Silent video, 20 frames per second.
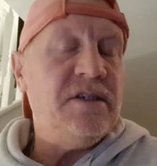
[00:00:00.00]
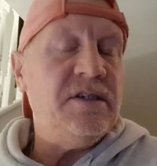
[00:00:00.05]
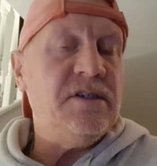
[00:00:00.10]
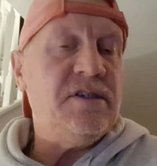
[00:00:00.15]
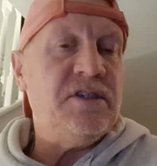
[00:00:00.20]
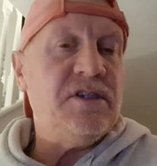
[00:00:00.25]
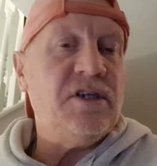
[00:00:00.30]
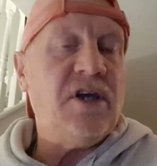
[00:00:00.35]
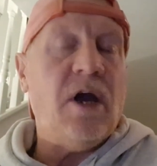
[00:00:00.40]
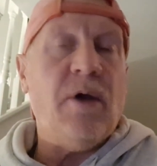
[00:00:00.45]

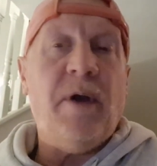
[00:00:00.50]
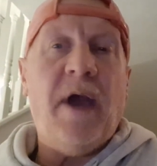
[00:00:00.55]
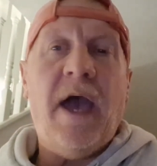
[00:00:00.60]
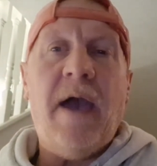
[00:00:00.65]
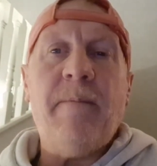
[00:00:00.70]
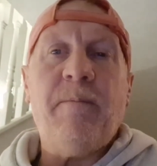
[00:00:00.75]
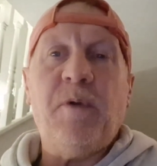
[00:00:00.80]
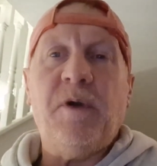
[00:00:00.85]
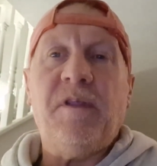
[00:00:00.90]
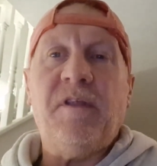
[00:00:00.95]
to go
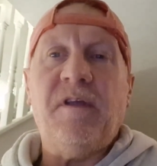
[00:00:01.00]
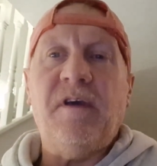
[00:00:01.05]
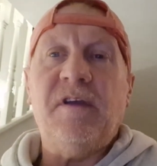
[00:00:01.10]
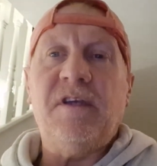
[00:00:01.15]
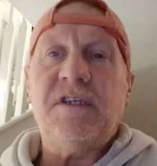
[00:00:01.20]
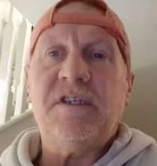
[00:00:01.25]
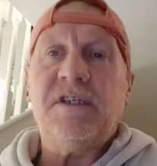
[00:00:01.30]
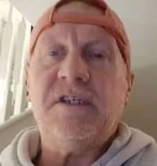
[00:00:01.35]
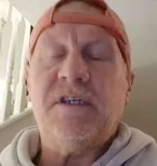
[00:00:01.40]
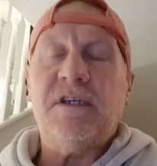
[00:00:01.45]
ahead with
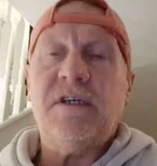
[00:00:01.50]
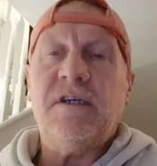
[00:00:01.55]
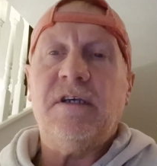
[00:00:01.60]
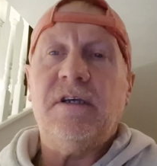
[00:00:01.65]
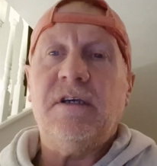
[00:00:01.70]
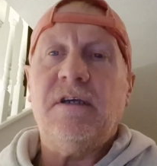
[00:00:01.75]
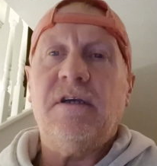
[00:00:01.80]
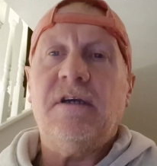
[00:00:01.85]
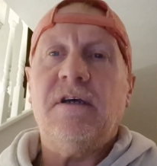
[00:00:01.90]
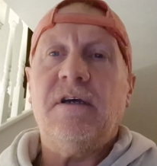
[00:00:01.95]
this
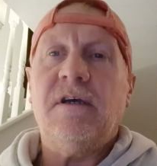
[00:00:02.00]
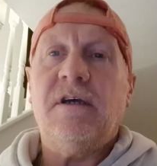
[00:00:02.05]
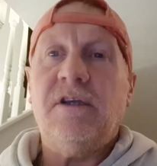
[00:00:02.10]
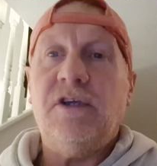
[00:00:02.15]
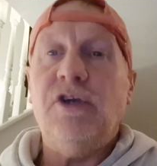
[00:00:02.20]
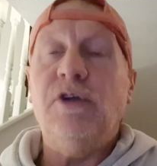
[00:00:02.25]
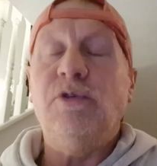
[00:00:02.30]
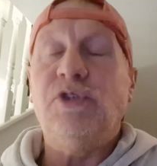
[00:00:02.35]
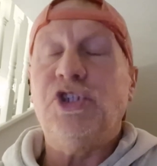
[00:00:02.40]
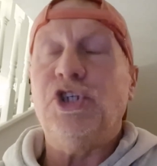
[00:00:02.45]

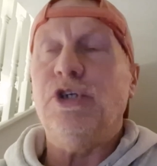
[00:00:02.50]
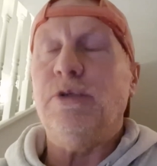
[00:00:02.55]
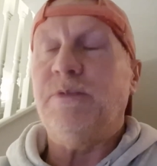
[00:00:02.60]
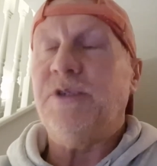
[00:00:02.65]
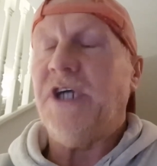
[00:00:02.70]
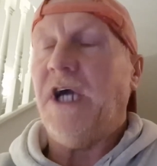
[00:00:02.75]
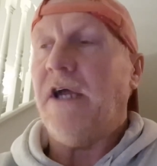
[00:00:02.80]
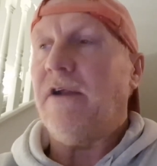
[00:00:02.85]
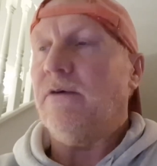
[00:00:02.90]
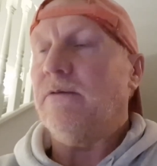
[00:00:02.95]
YouTube
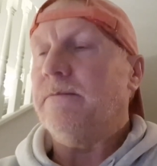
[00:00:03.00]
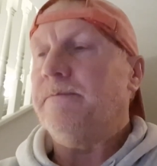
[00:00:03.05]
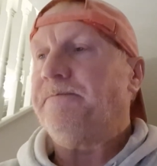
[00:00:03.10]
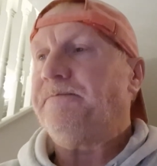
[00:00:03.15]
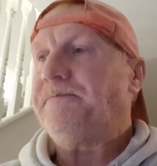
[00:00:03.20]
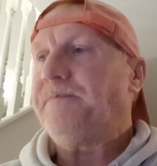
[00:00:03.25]
channel,